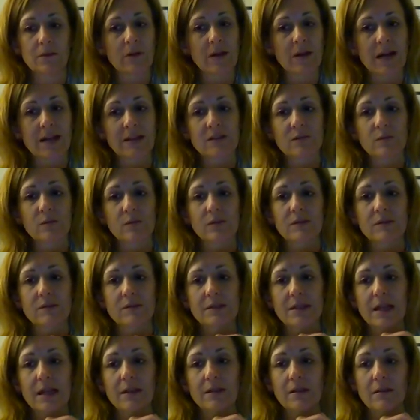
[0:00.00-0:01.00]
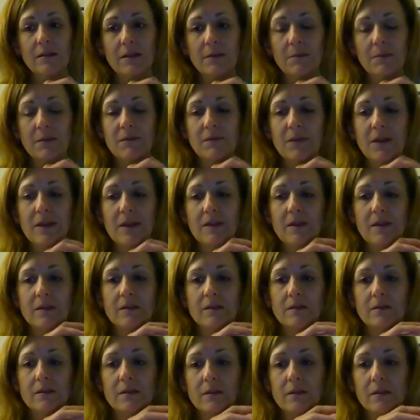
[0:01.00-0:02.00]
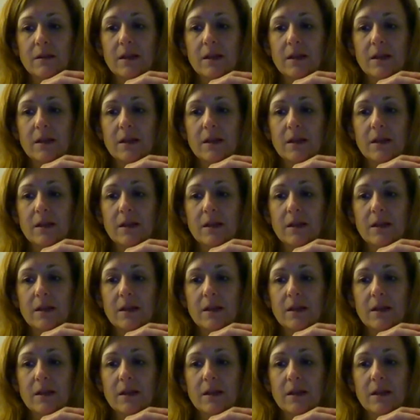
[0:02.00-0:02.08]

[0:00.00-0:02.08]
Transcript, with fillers: guys will take the leap of faith and